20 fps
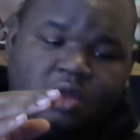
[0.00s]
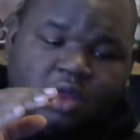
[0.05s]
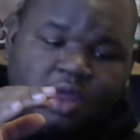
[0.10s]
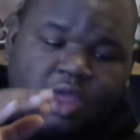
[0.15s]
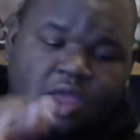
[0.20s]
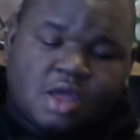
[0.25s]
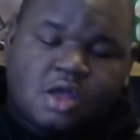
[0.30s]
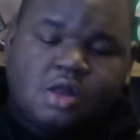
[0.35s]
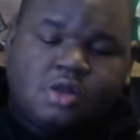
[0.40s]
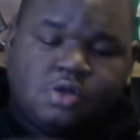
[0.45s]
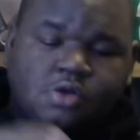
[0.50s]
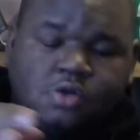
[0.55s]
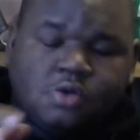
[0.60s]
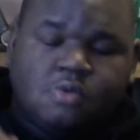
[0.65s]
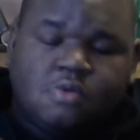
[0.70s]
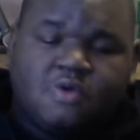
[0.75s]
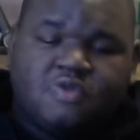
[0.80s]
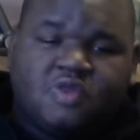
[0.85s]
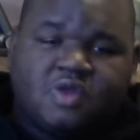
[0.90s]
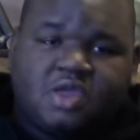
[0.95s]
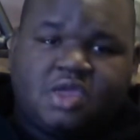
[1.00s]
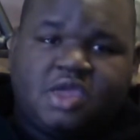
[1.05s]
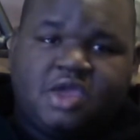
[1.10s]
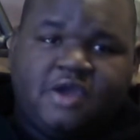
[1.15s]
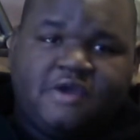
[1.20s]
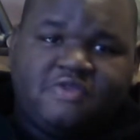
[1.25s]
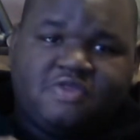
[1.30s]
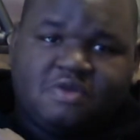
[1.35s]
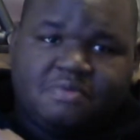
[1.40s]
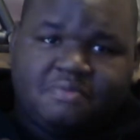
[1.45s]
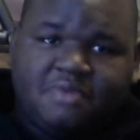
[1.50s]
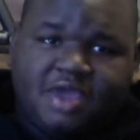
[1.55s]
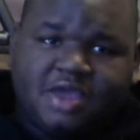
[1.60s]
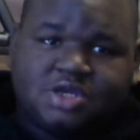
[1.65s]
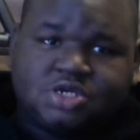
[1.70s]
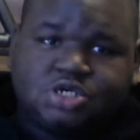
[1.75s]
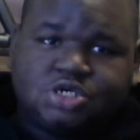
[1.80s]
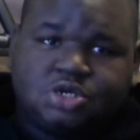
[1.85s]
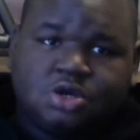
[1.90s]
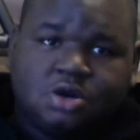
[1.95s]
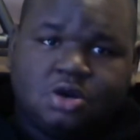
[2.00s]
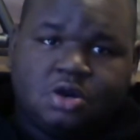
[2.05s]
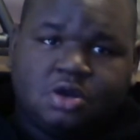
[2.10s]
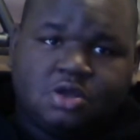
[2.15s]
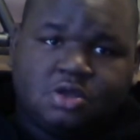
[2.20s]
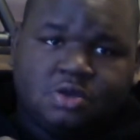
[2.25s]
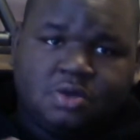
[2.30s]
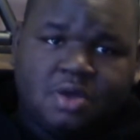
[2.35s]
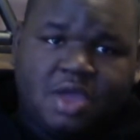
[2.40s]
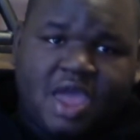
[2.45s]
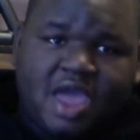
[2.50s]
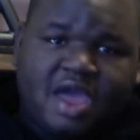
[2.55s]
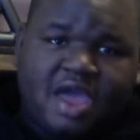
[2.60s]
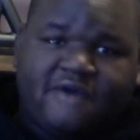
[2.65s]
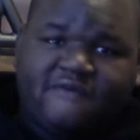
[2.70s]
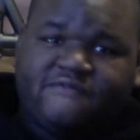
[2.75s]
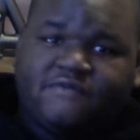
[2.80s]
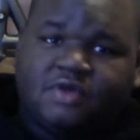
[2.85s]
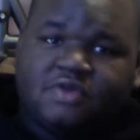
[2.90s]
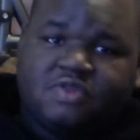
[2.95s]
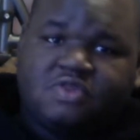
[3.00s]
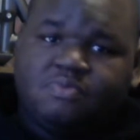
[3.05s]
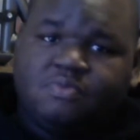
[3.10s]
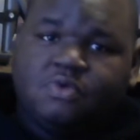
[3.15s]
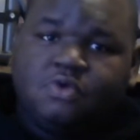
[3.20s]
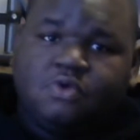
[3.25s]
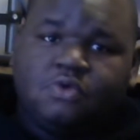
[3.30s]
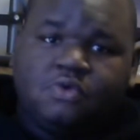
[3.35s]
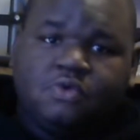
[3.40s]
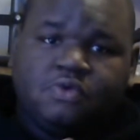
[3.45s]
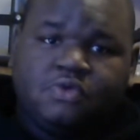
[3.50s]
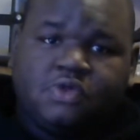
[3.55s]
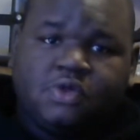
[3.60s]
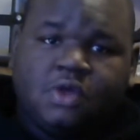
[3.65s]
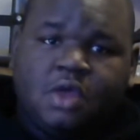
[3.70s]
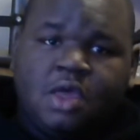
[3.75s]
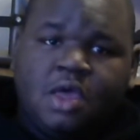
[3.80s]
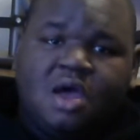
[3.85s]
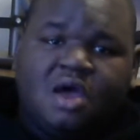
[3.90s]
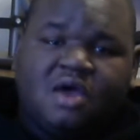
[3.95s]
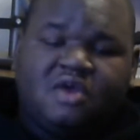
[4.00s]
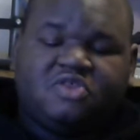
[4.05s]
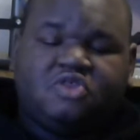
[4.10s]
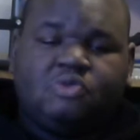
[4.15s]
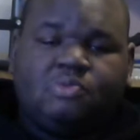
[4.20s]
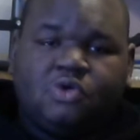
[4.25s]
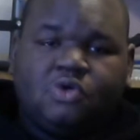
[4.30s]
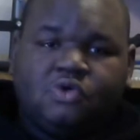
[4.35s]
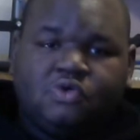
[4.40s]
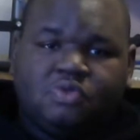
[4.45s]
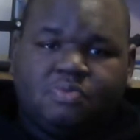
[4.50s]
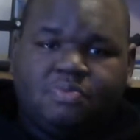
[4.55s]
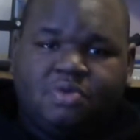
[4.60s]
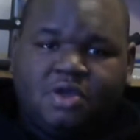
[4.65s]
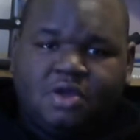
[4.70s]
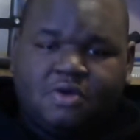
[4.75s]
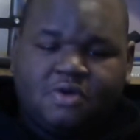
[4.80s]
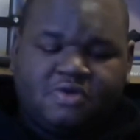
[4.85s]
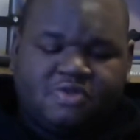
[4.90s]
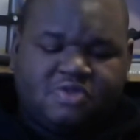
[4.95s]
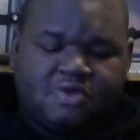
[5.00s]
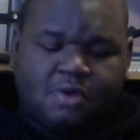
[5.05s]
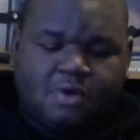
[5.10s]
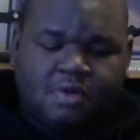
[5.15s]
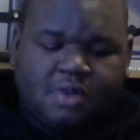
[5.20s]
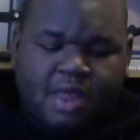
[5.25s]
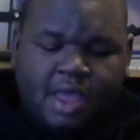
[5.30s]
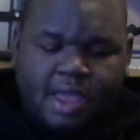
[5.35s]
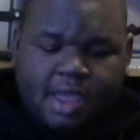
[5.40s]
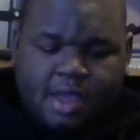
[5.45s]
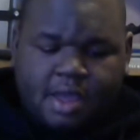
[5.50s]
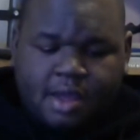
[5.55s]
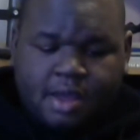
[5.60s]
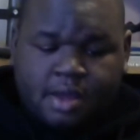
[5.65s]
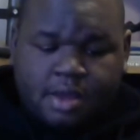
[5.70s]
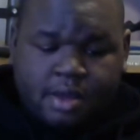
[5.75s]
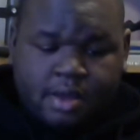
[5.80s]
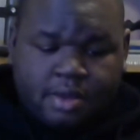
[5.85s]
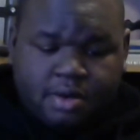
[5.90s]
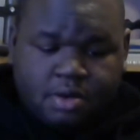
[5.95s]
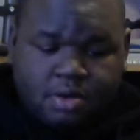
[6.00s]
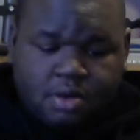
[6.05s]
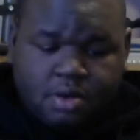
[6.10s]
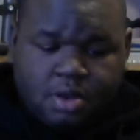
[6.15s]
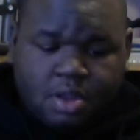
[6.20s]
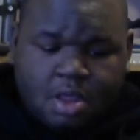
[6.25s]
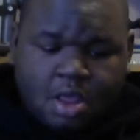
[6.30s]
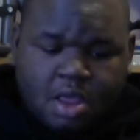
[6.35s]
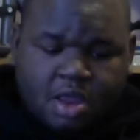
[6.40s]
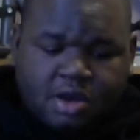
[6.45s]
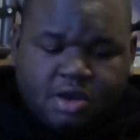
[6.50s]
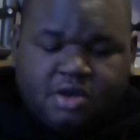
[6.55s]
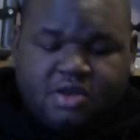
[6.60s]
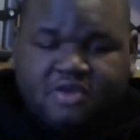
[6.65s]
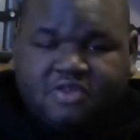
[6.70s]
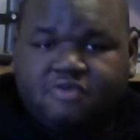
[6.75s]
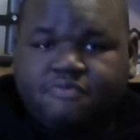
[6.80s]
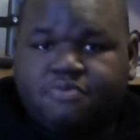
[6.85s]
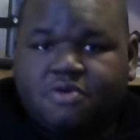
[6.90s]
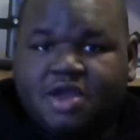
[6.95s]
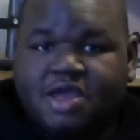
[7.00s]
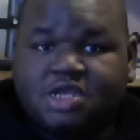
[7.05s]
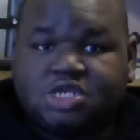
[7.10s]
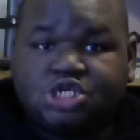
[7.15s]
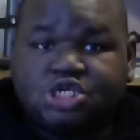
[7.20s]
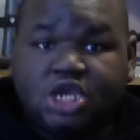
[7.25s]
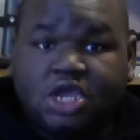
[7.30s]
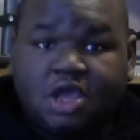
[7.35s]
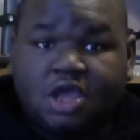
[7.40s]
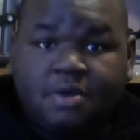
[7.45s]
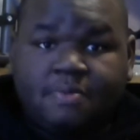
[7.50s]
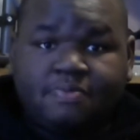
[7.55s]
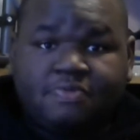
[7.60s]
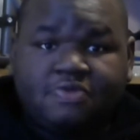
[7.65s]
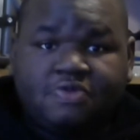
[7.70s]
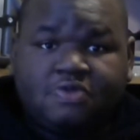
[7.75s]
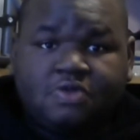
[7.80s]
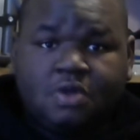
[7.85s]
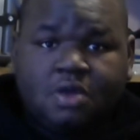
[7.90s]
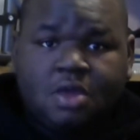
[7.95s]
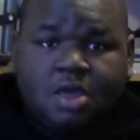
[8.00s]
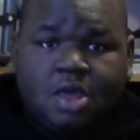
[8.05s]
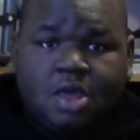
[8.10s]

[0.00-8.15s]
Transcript: include with the kit to make sure you have a smooth a smooth build. So like disc brake shims,